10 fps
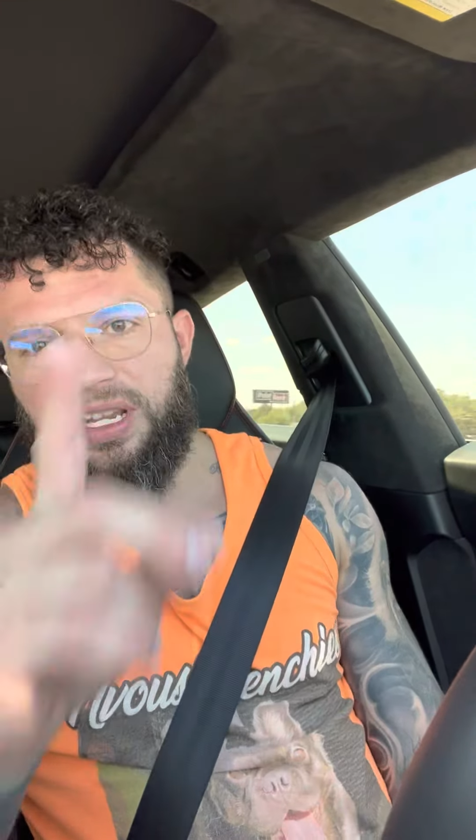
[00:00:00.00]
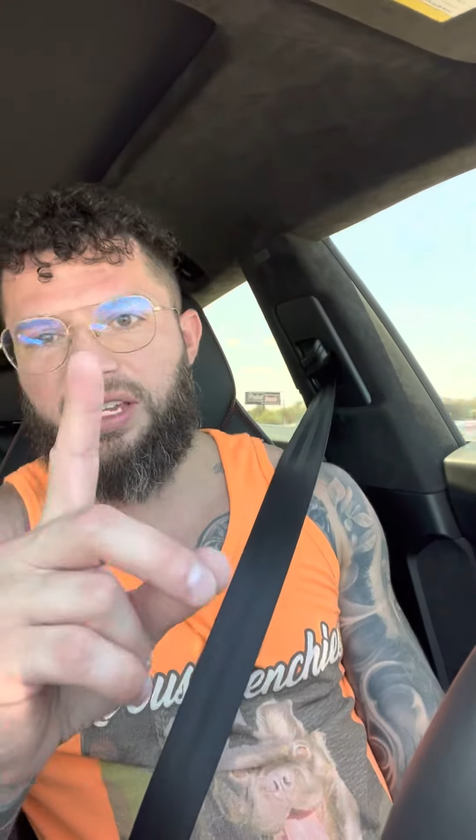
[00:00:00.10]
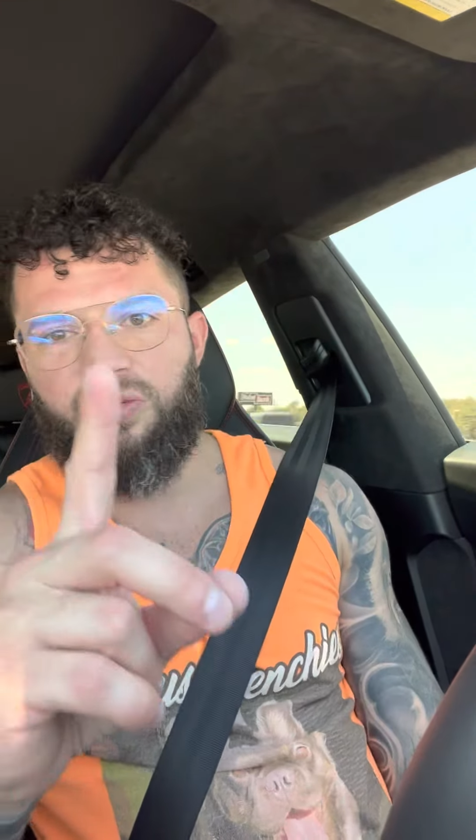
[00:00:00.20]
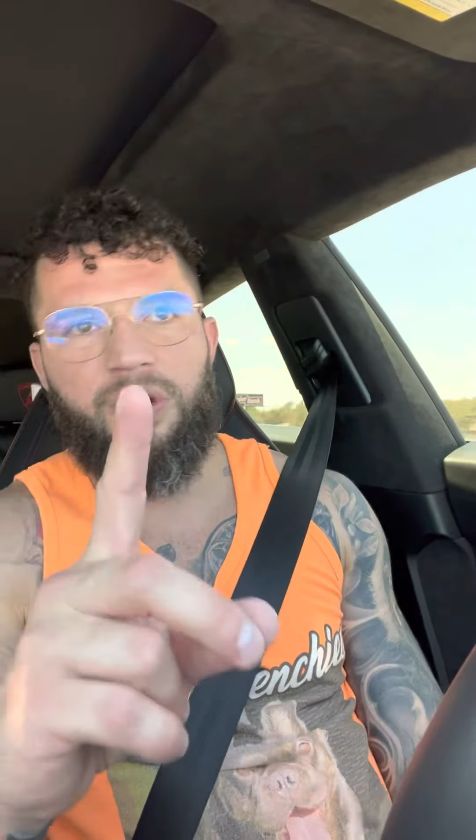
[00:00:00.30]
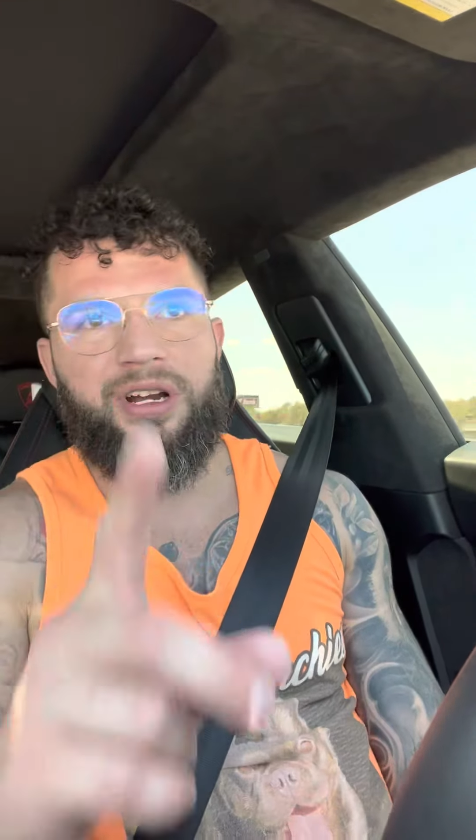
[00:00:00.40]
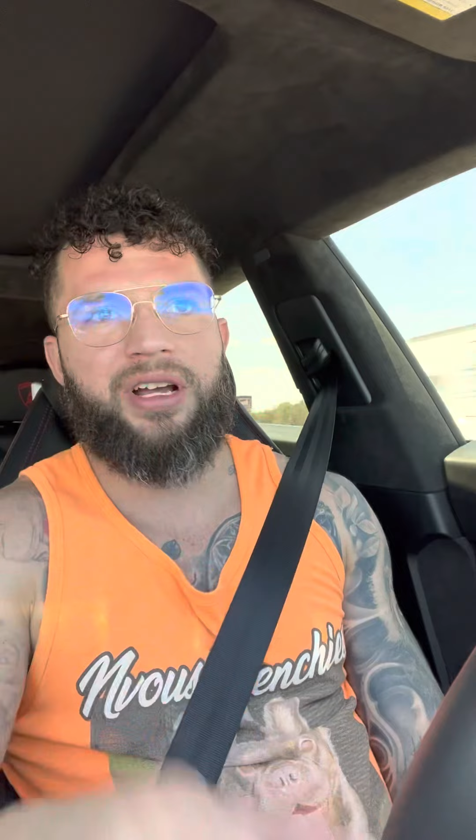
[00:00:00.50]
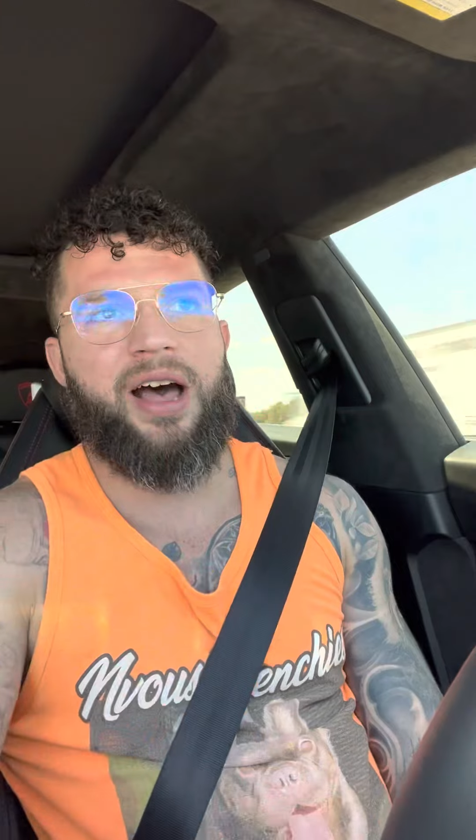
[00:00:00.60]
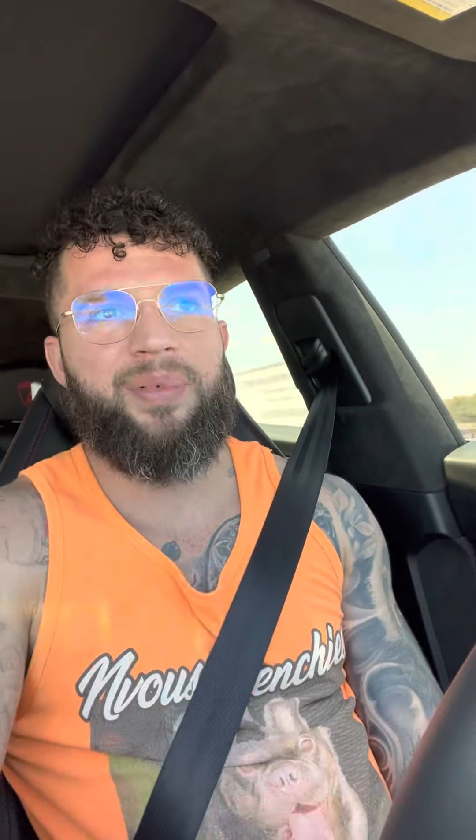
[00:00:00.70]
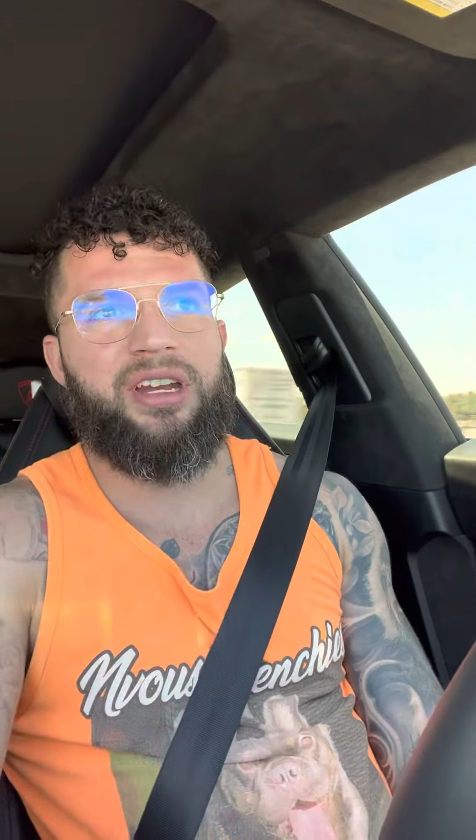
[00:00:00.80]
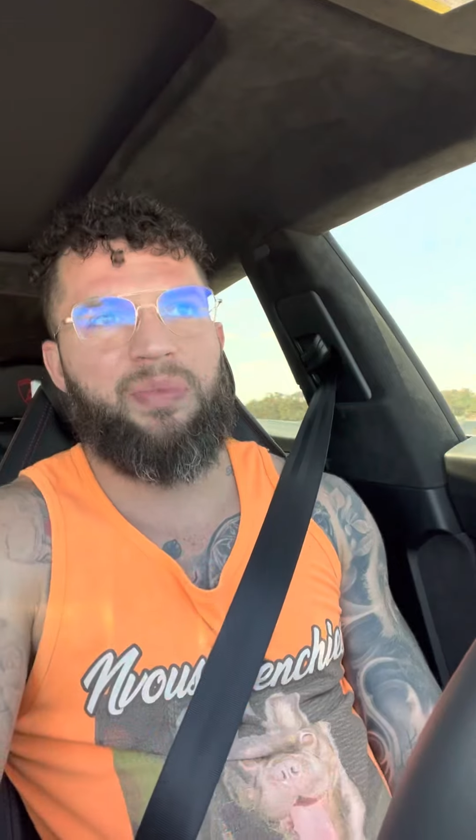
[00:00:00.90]
takes 1
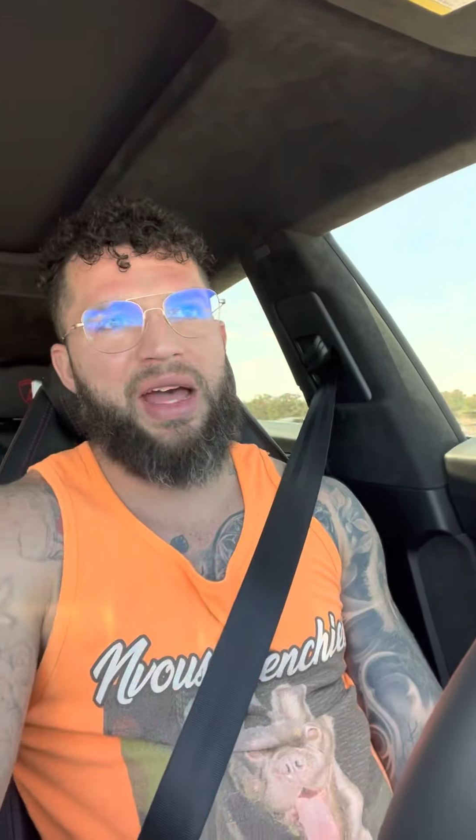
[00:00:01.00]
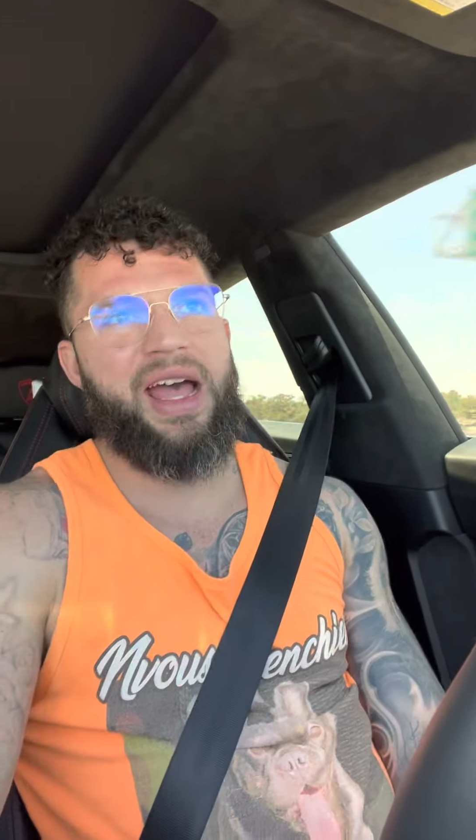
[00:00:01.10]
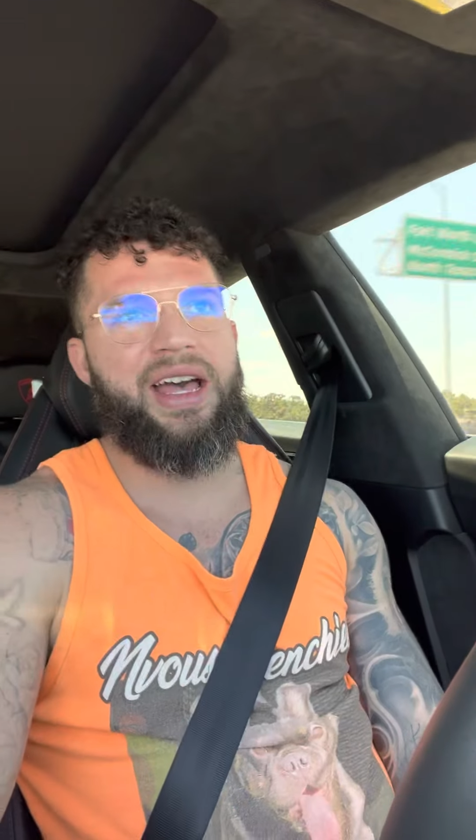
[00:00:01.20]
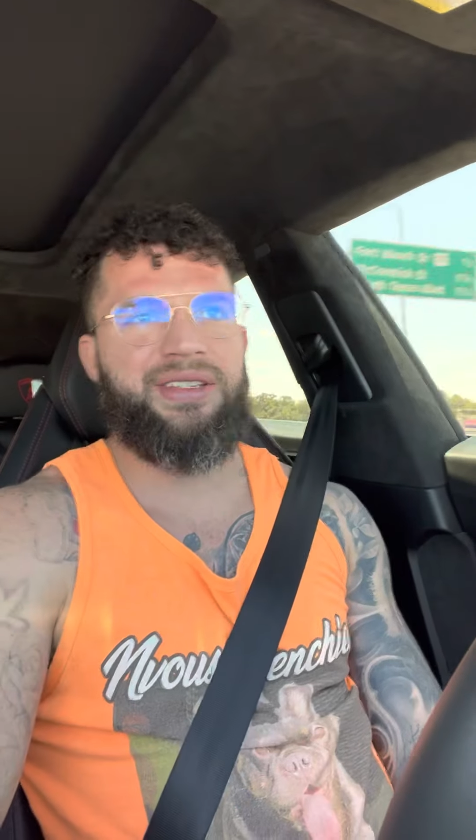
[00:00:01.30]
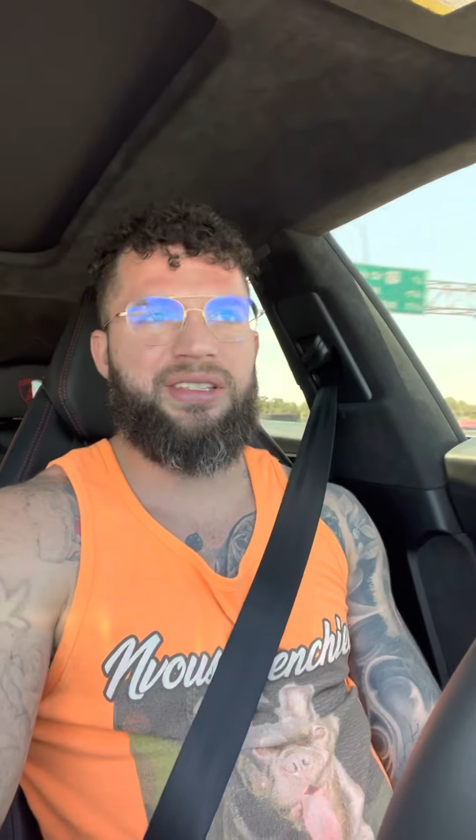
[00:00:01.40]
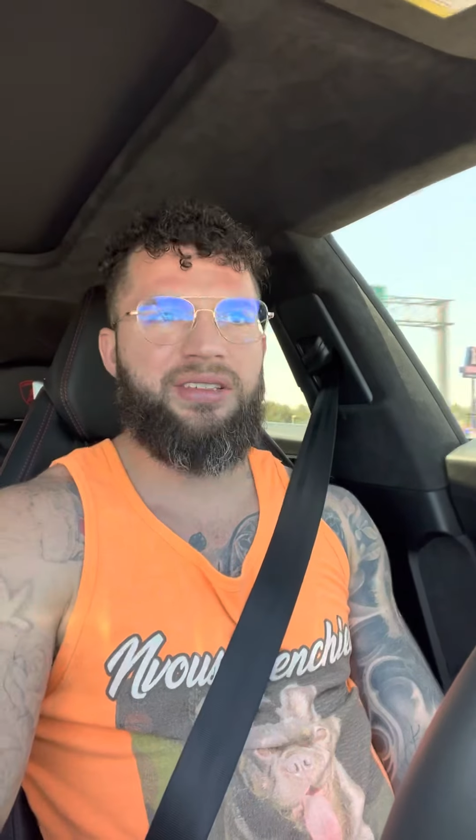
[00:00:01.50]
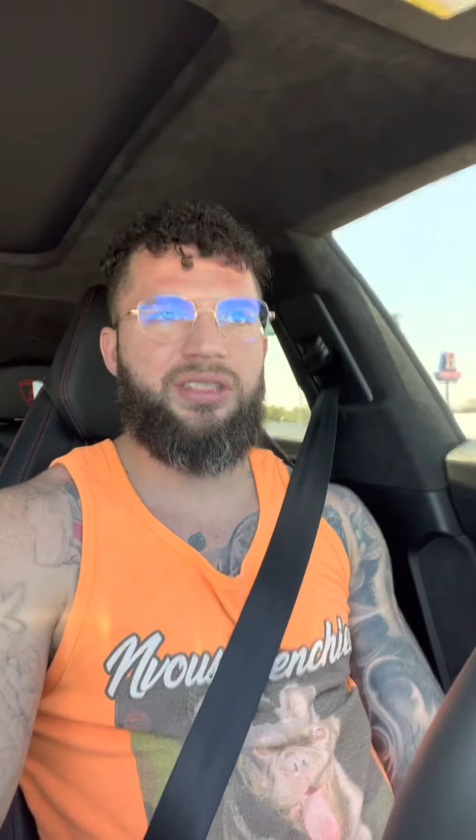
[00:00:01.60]
copy to pass.